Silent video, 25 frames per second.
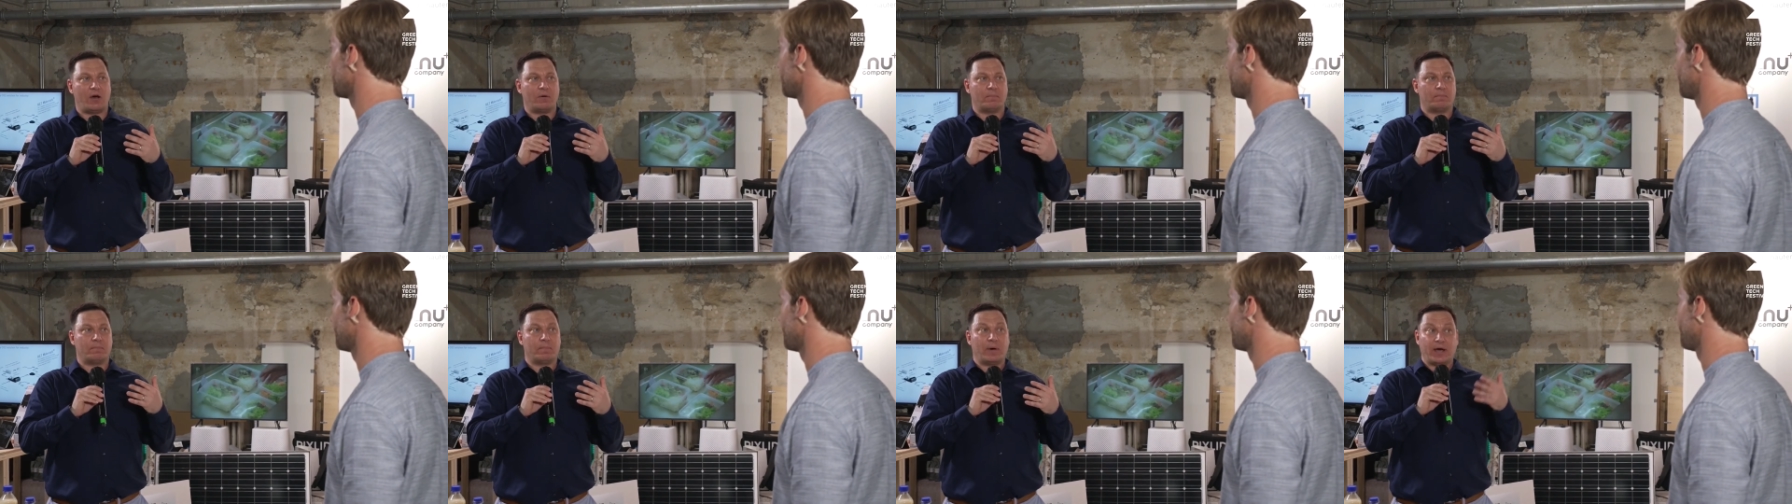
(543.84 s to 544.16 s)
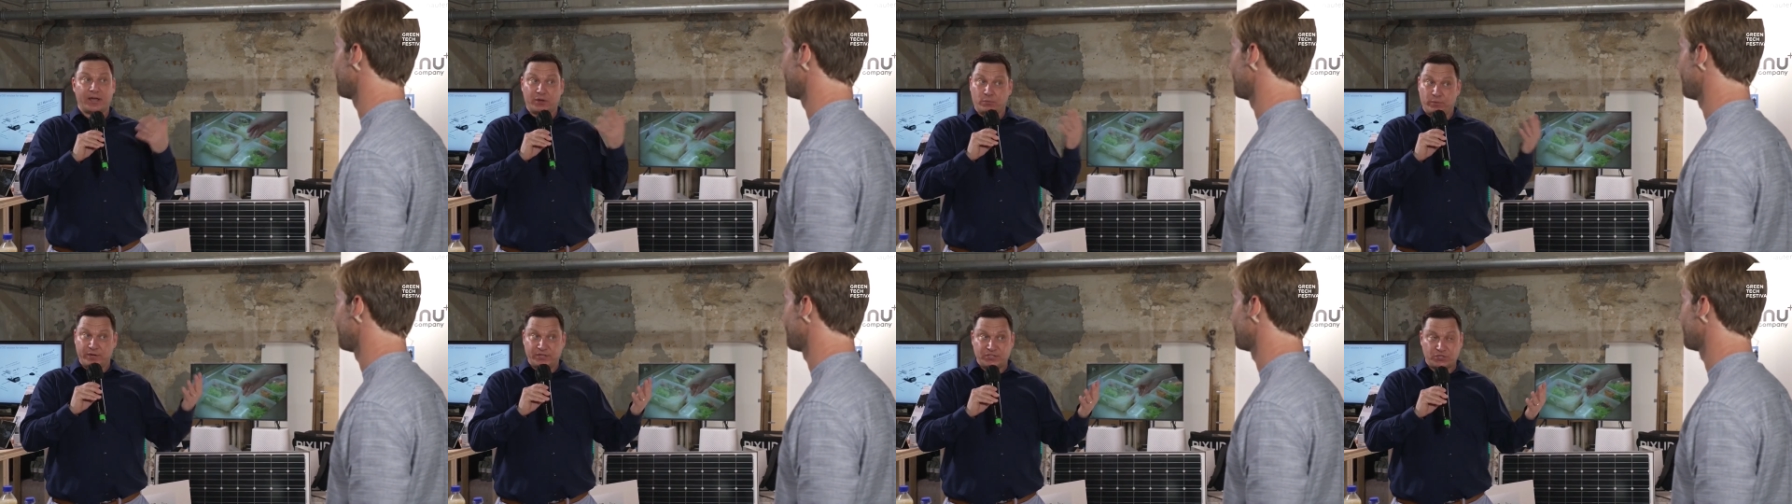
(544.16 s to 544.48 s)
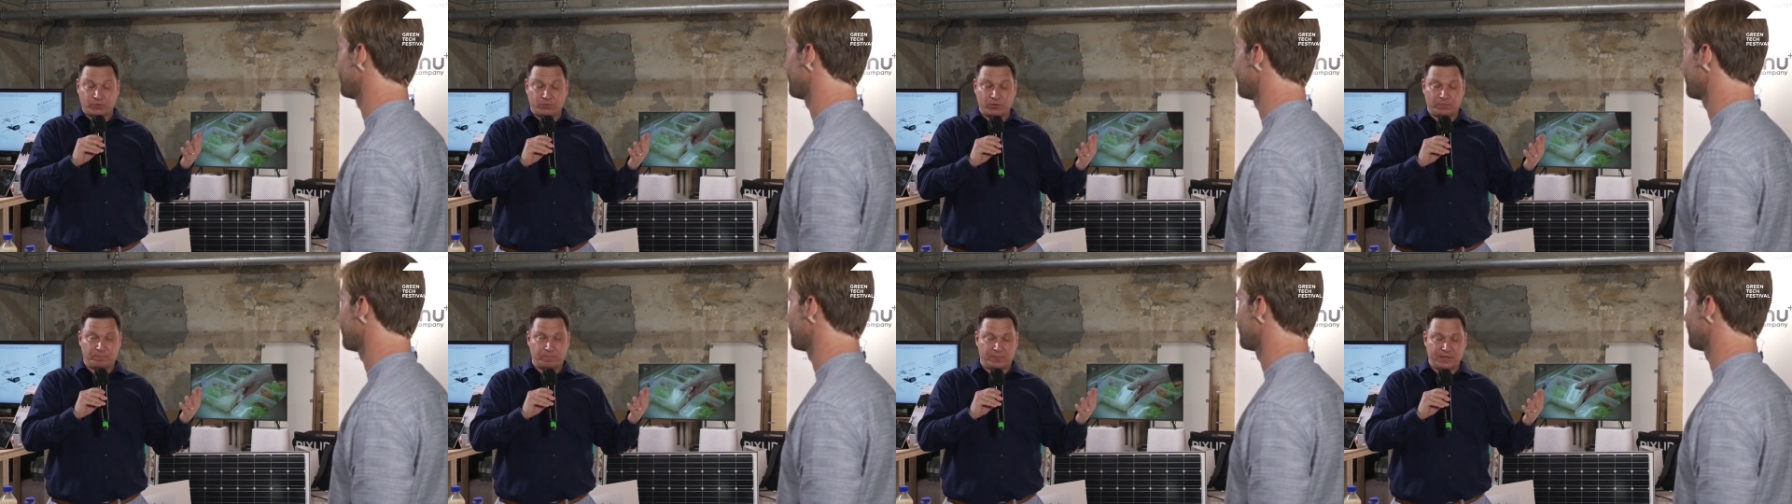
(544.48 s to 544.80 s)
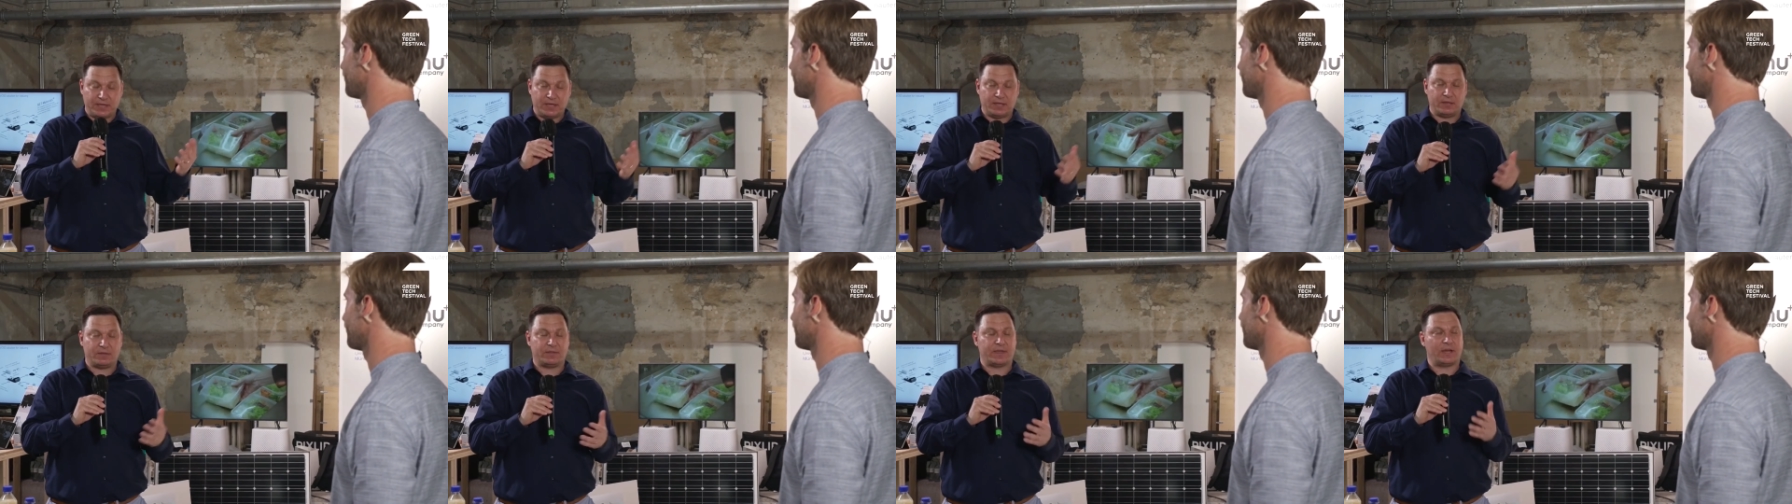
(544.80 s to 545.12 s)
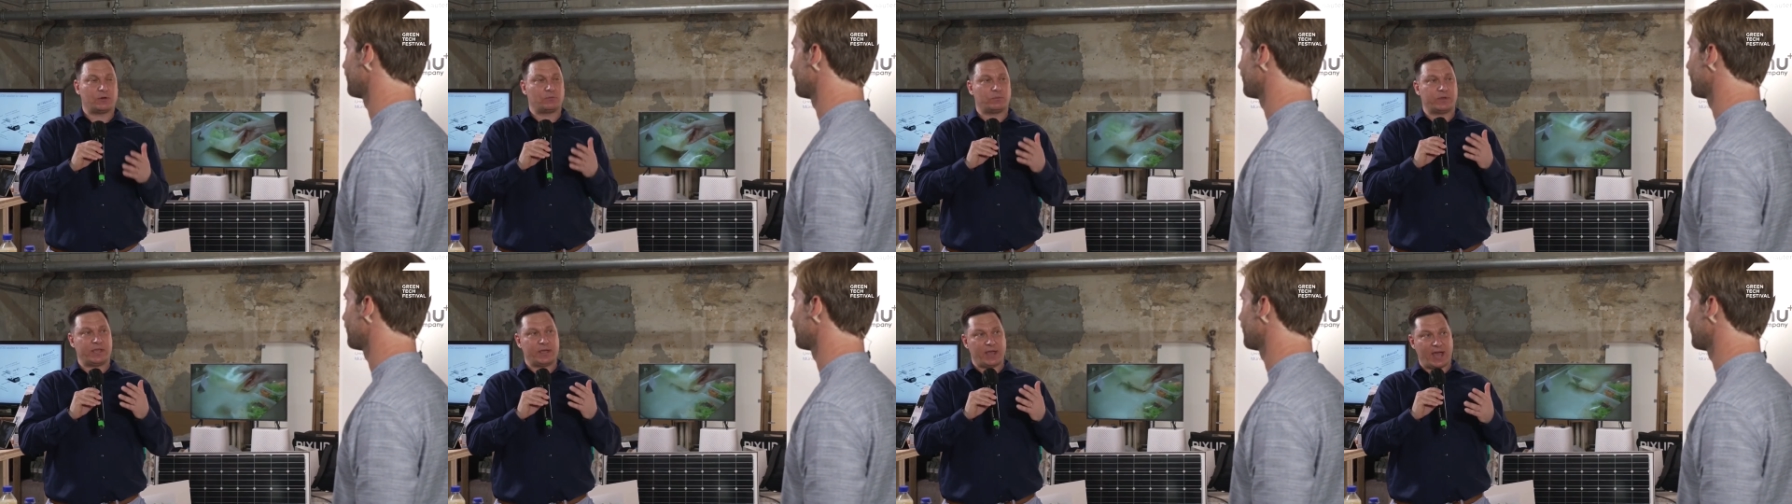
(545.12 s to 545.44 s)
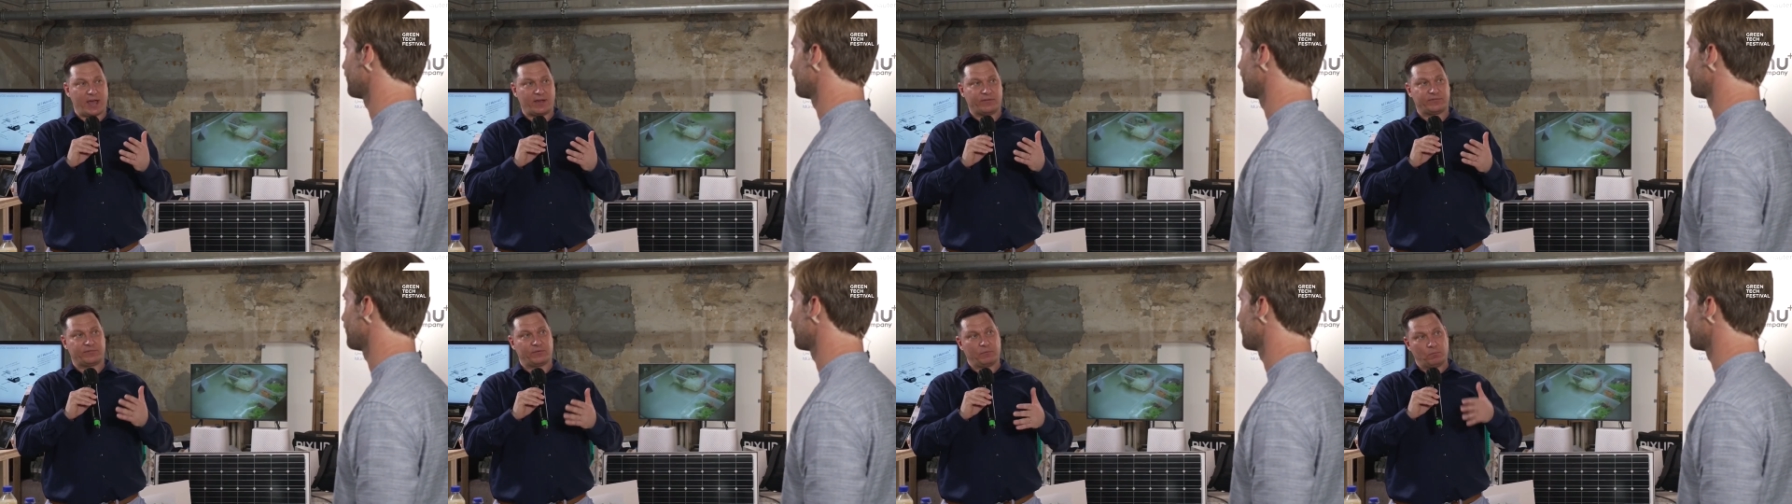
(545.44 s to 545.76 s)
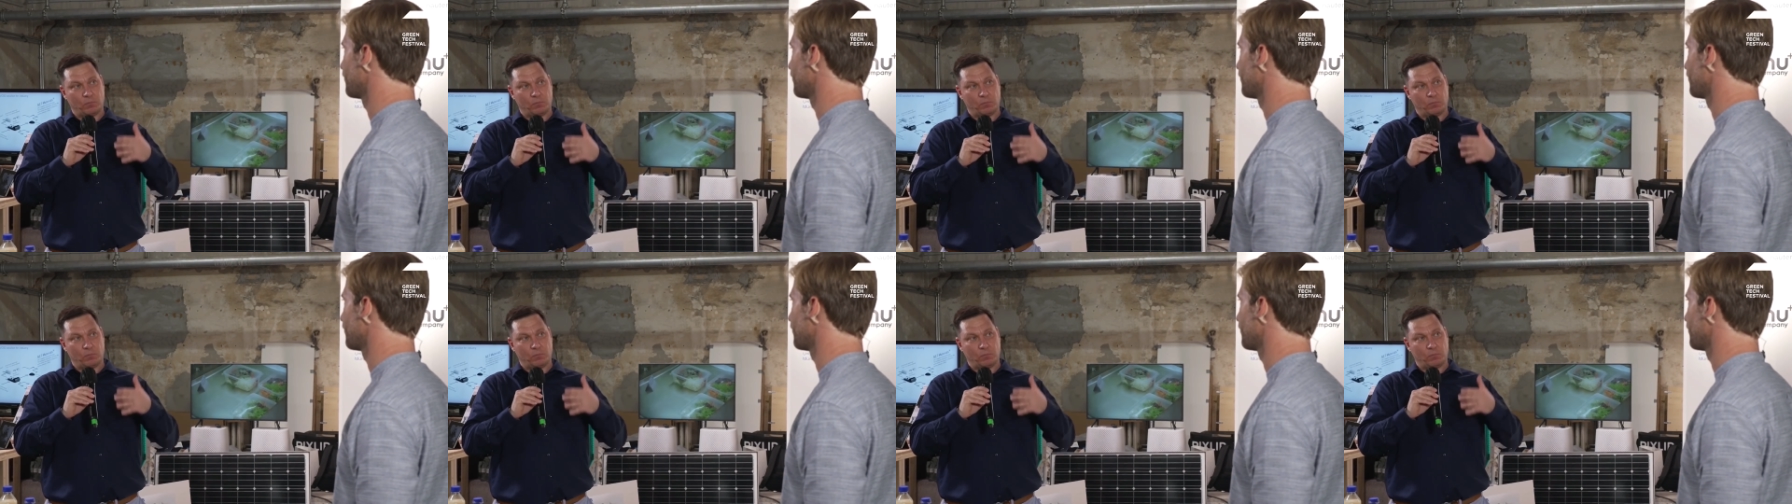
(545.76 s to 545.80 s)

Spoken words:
My wish would be that we have